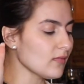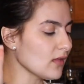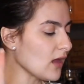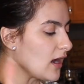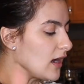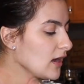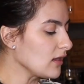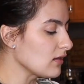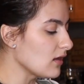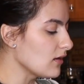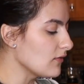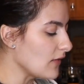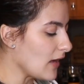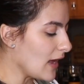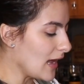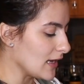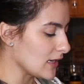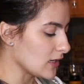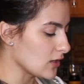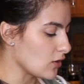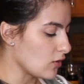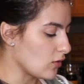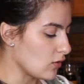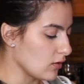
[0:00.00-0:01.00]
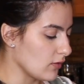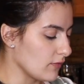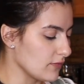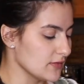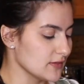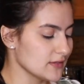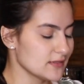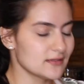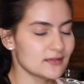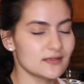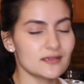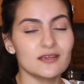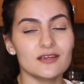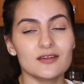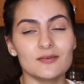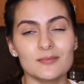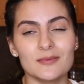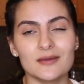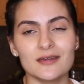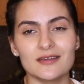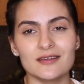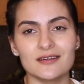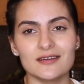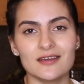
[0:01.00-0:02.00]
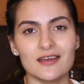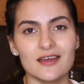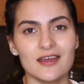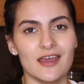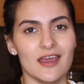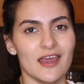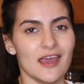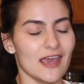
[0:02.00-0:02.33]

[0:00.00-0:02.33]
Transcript: I love adding all the cinnamon.